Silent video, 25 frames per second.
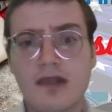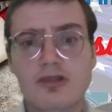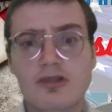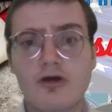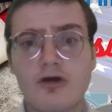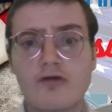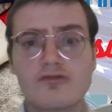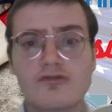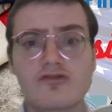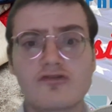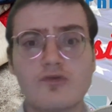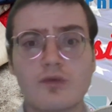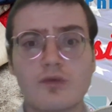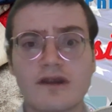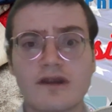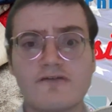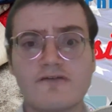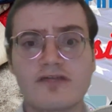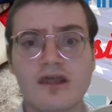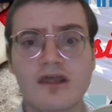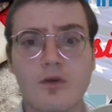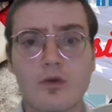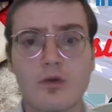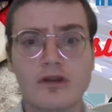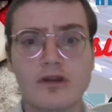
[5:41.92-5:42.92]
and tells you
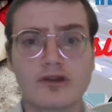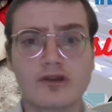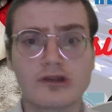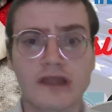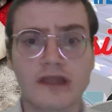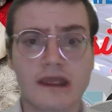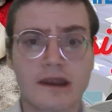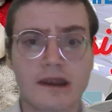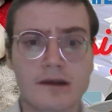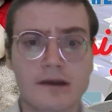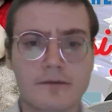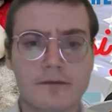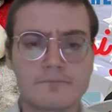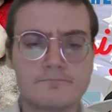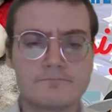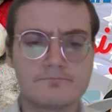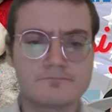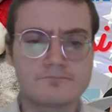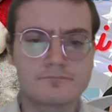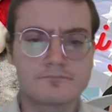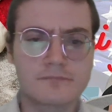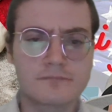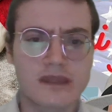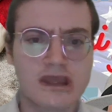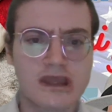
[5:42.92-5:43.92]
whatever they want you to
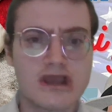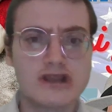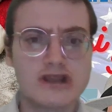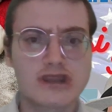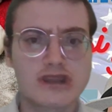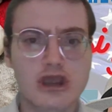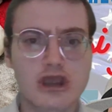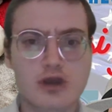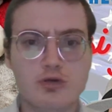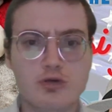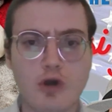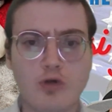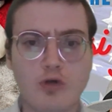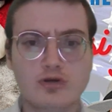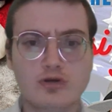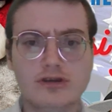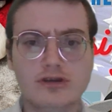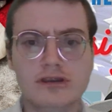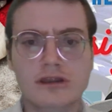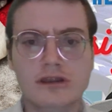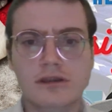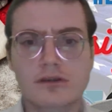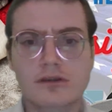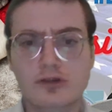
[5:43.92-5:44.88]
hear.